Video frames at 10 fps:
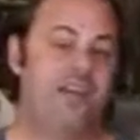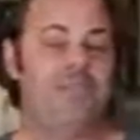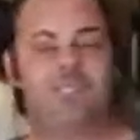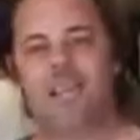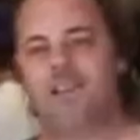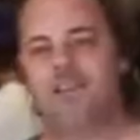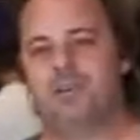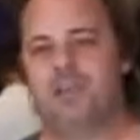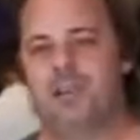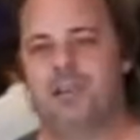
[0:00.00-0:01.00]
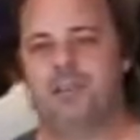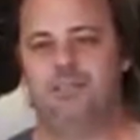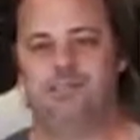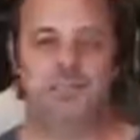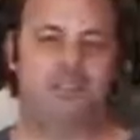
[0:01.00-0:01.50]
to 70%
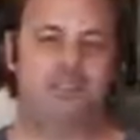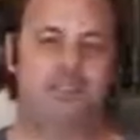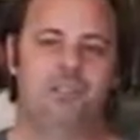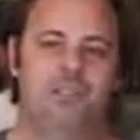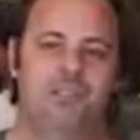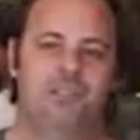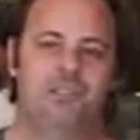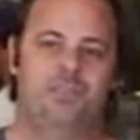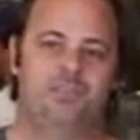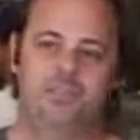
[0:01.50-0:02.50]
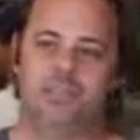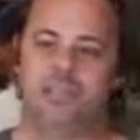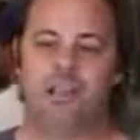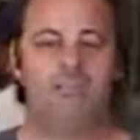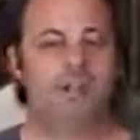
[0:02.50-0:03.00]
on some strains,
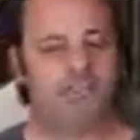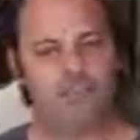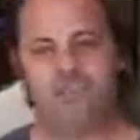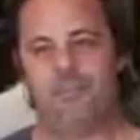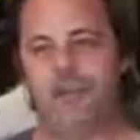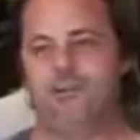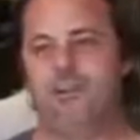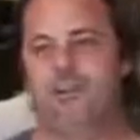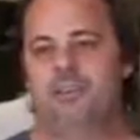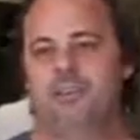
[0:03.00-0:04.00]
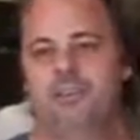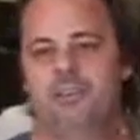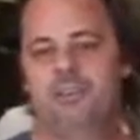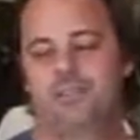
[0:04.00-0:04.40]
70 to 75 on others,